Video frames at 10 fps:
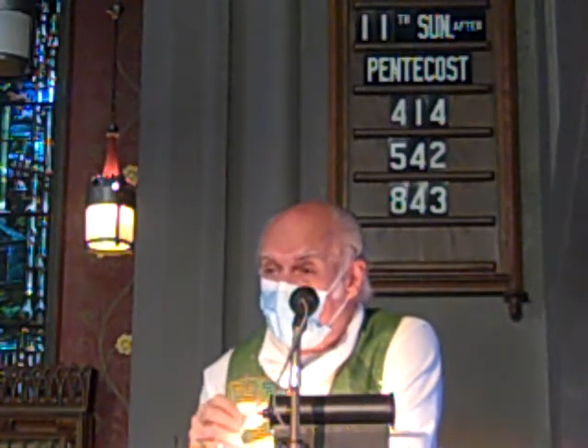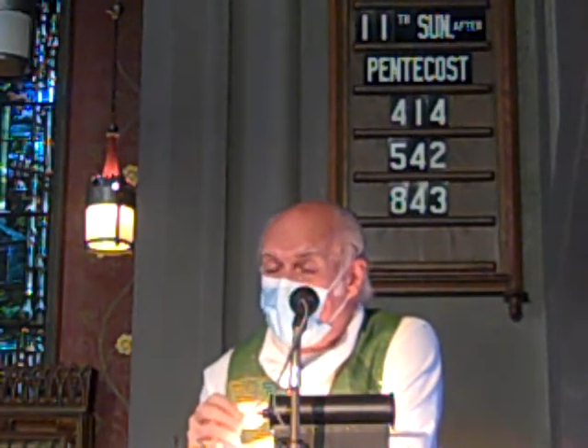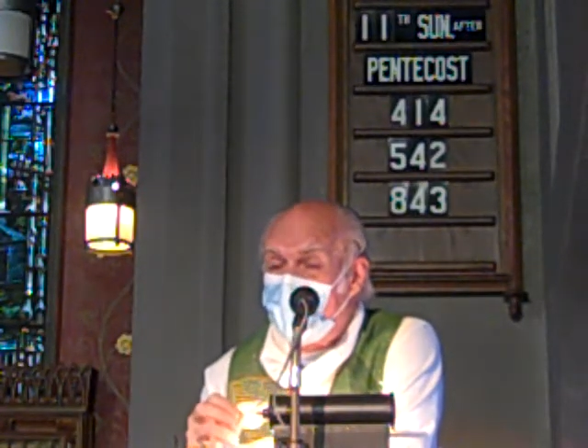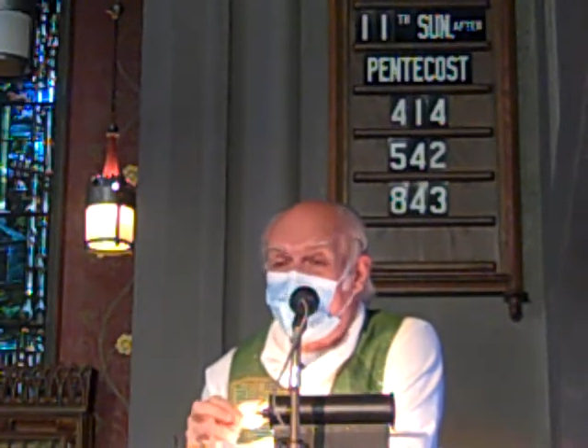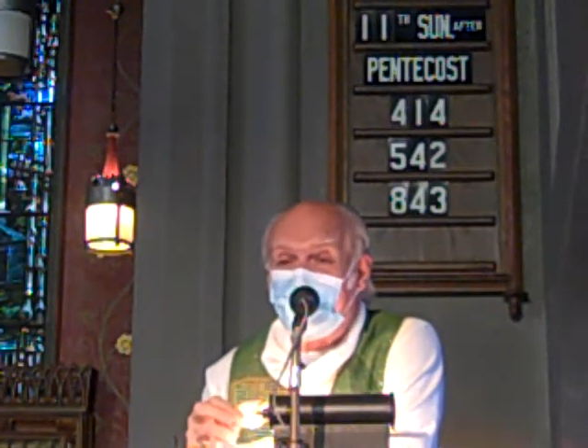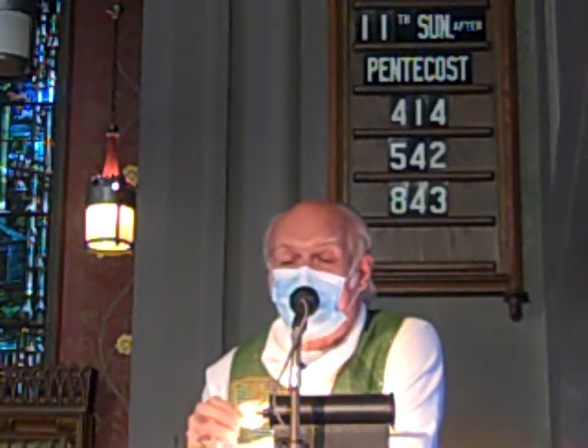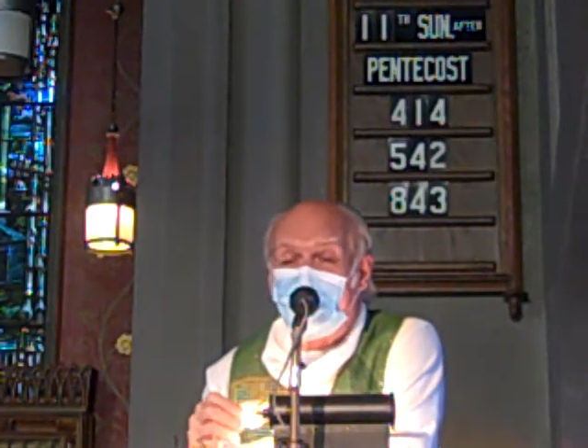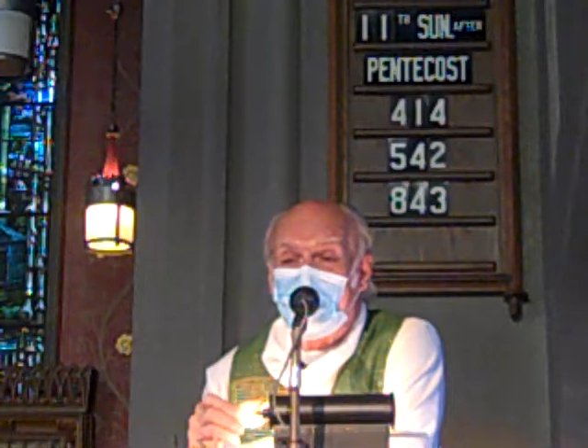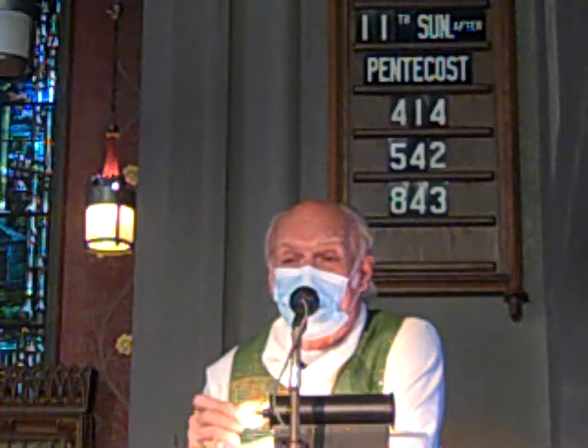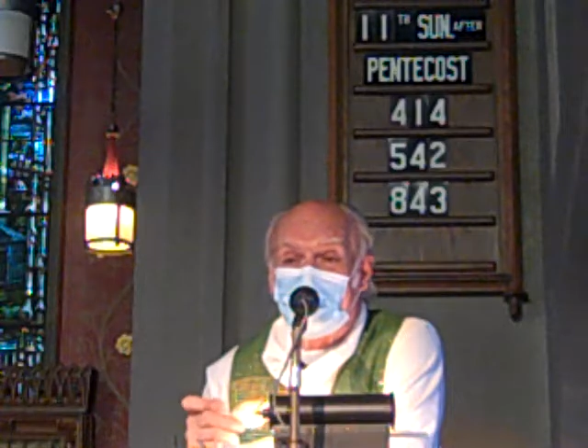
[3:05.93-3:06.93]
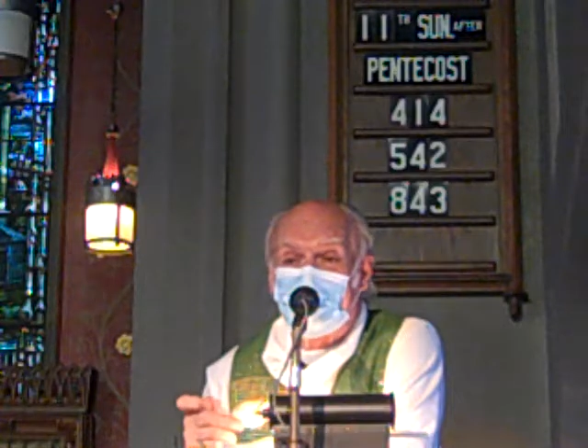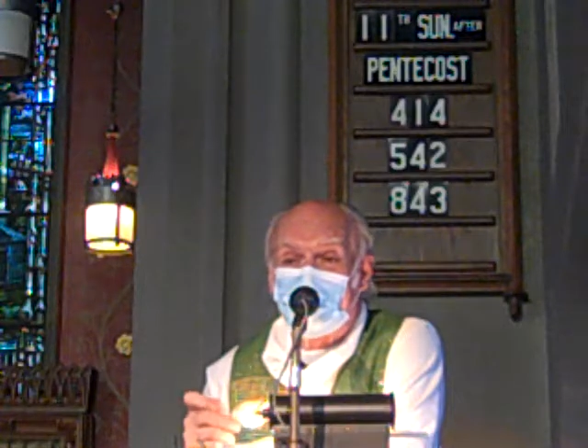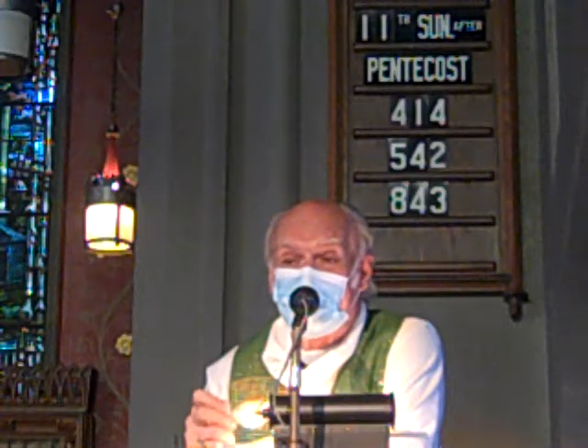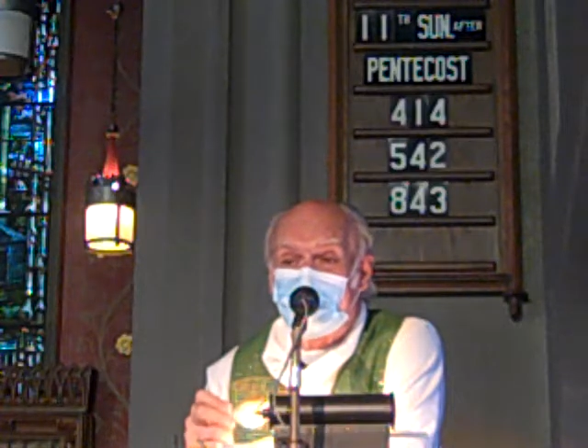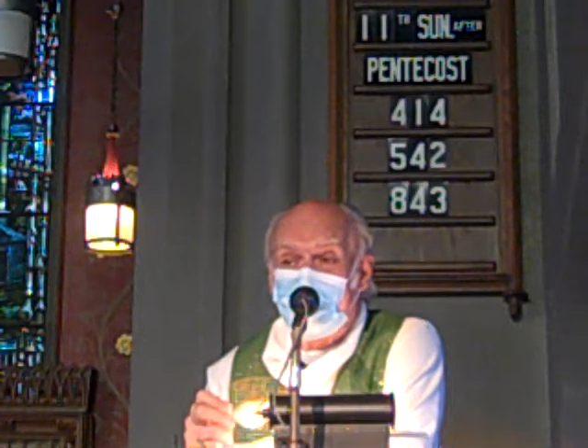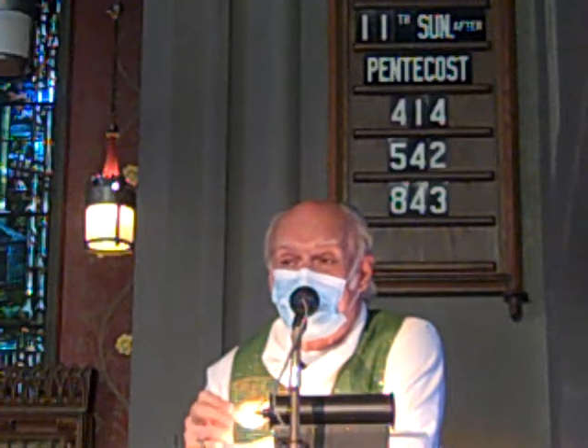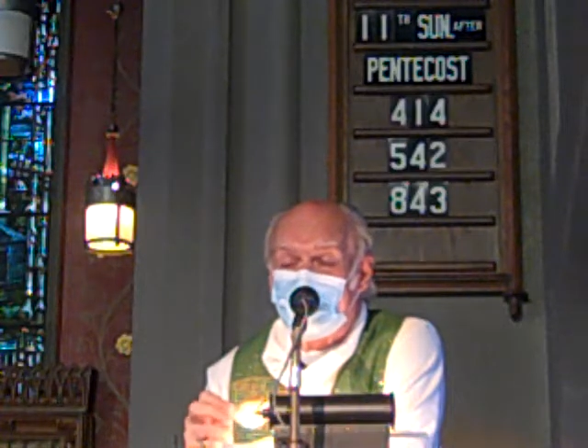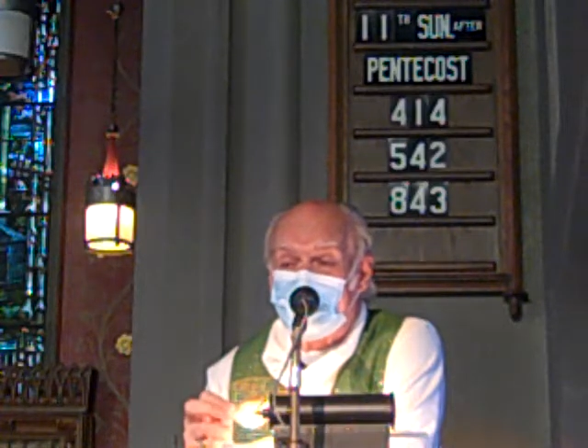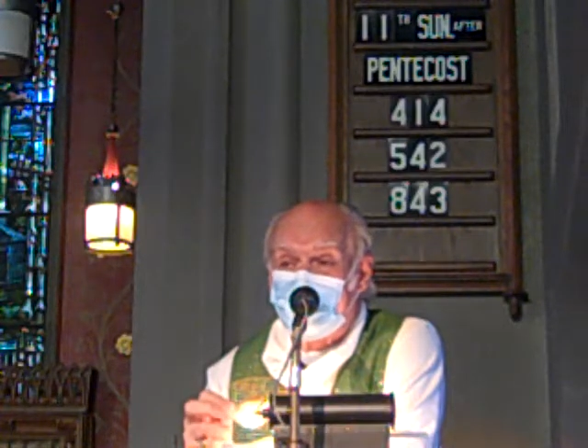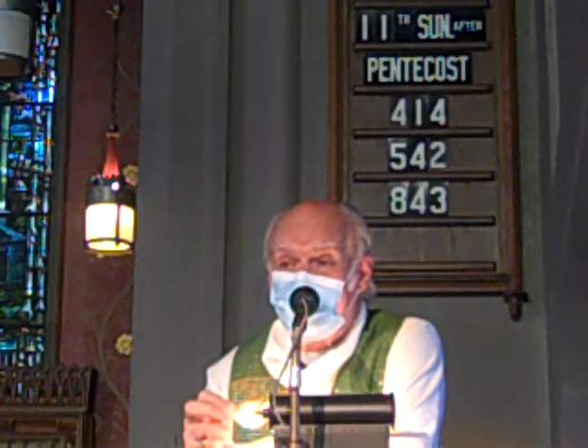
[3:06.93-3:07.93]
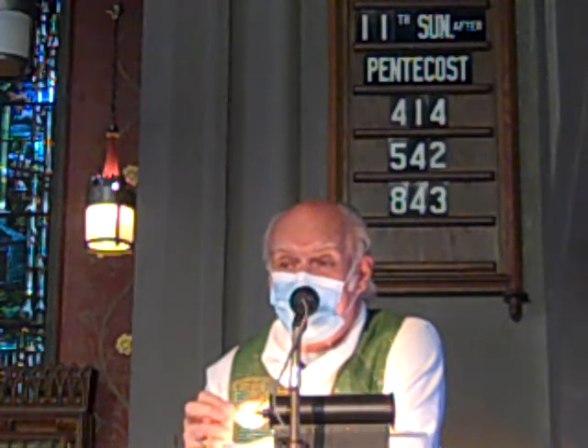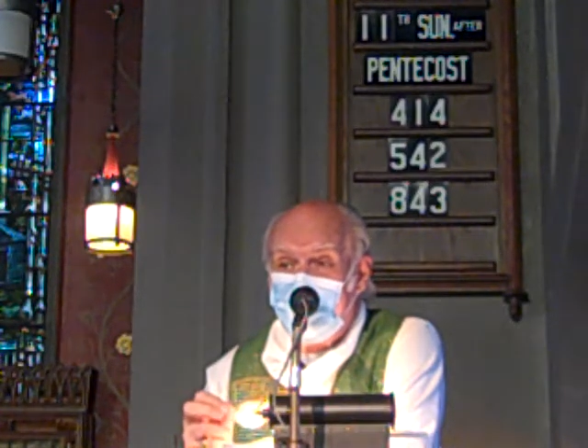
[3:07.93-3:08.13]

I am the gate.